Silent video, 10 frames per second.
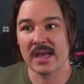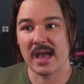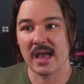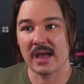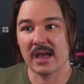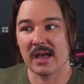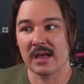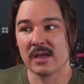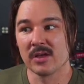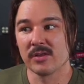
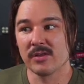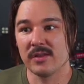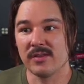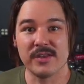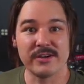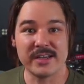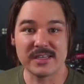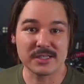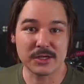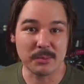in theory, as
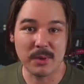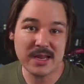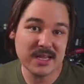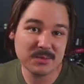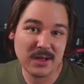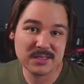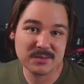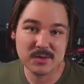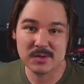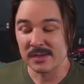little money as
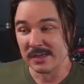possible,